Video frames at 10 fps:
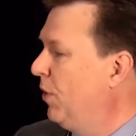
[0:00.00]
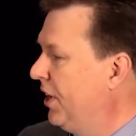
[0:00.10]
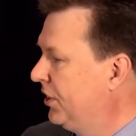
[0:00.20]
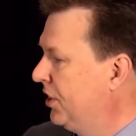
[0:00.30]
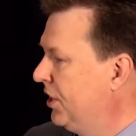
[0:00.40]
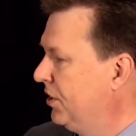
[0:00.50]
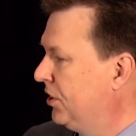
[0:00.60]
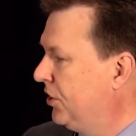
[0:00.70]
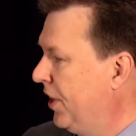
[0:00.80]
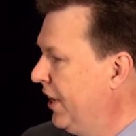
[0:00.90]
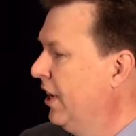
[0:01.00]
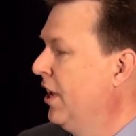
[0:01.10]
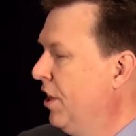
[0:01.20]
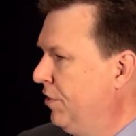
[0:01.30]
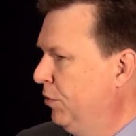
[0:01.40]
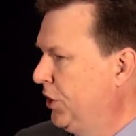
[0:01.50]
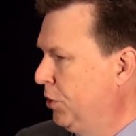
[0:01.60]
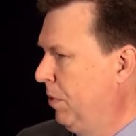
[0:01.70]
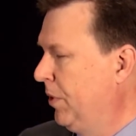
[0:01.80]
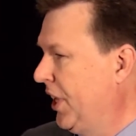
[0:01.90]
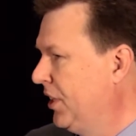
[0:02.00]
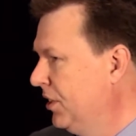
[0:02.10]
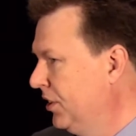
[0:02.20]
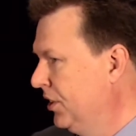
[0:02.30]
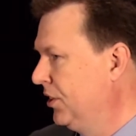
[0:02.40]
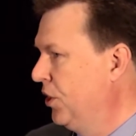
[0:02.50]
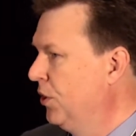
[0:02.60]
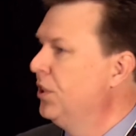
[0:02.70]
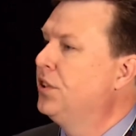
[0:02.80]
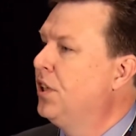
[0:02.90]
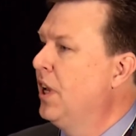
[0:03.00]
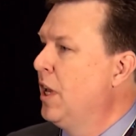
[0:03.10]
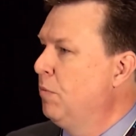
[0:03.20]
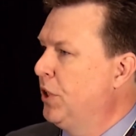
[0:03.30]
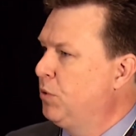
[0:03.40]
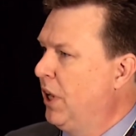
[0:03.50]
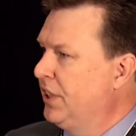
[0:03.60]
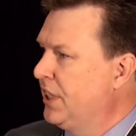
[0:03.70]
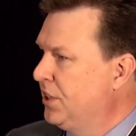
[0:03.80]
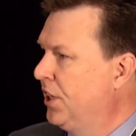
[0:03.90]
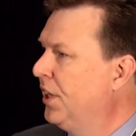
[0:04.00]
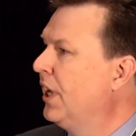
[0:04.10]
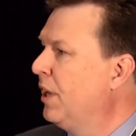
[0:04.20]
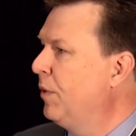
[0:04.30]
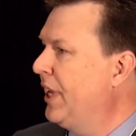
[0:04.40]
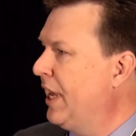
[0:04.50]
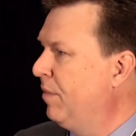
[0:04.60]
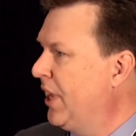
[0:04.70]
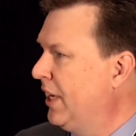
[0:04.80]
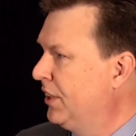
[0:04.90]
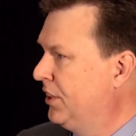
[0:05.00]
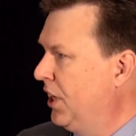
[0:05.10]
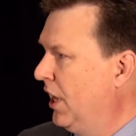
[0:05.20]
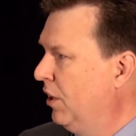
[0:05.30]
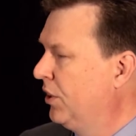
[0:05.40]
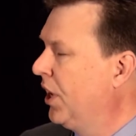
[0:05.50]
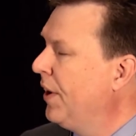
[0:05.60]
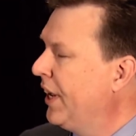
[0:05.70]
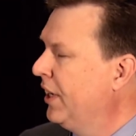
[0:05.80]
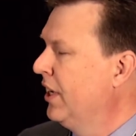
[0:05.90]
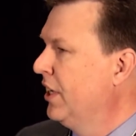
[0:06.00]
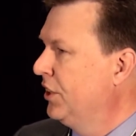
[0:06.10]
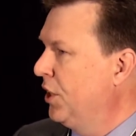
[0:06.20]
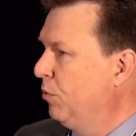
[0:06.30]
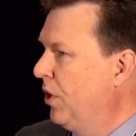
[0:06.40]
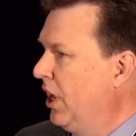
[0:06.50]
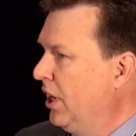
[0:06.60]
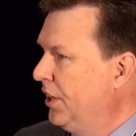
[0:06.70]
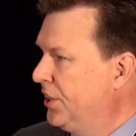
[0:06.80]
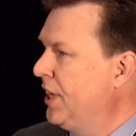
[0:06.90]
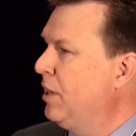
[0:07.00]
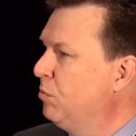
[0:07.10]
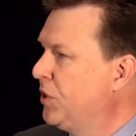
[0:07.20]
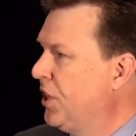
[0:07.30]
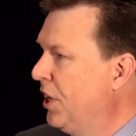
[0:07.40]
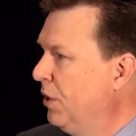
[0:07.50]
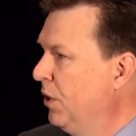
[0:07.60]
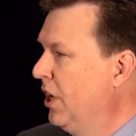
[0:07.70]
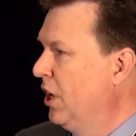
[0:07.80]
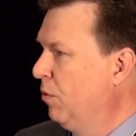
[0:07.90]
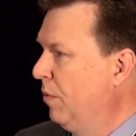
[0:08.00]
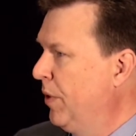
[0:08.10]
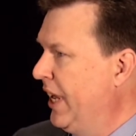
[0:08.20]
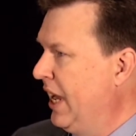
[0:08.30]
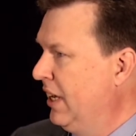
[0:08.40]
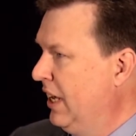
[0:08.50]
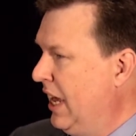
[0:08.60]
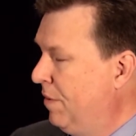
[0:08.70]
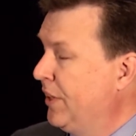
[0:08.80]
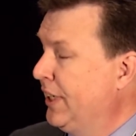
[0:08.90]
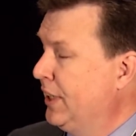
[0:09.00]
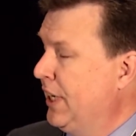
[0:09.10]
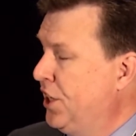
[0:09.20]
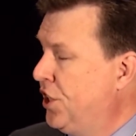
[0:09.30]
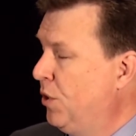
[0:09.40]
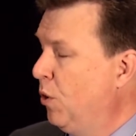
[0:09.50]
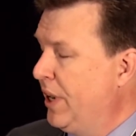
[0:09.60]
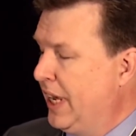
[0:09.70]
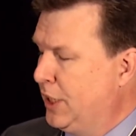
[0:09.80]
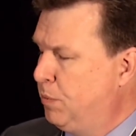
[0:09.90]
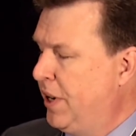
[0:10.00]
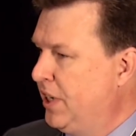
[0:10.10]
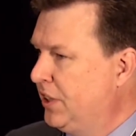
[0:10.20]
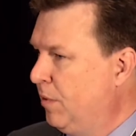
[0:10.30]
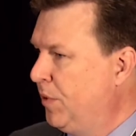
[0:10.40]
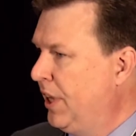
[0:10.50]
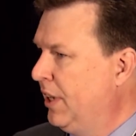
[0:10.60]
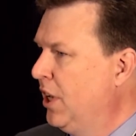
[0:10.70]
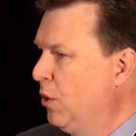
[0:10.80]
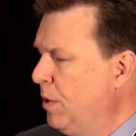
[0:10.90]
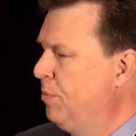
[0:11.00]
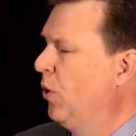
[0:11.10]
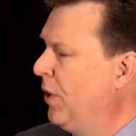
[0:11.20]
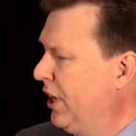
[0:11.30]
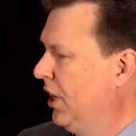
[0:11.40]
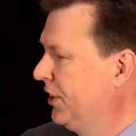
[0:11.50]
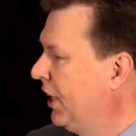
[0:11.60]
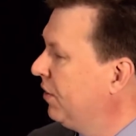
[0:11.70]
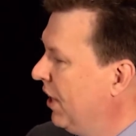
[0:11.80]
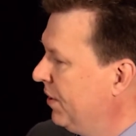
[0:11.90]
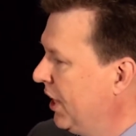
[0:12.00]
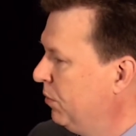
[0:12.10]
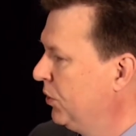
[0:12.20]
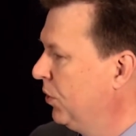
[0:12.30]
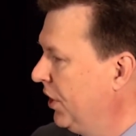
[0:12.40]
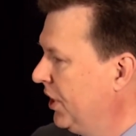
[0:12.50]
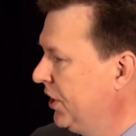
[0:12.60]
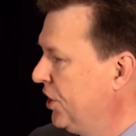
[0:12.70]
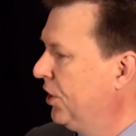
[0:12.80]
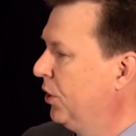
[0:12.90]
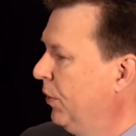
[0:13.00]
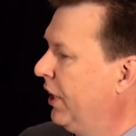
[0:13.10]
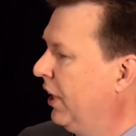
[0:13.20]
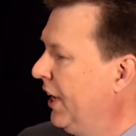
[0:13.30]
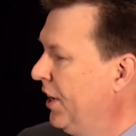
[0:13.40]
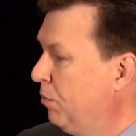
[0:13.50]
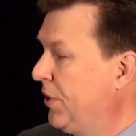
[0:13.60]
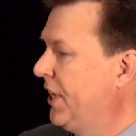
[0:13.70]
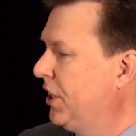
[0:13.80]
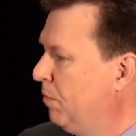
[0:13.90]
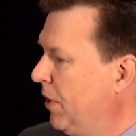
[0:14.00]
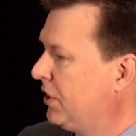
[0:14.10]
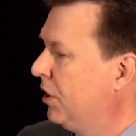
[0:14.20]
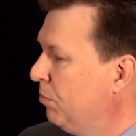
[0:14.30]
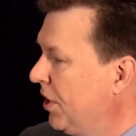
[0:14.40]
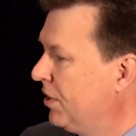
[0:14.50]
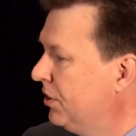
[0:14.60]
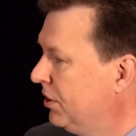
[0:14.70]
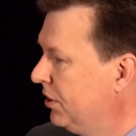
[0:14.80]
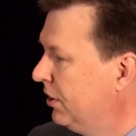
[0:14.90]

awareness in the industry through such publications as yours, but as well as internally, we keep that dialogue going so that our teams know when we have an issue or we experience something, we broadcast that around the Edwards organisation quickly and update our best known methods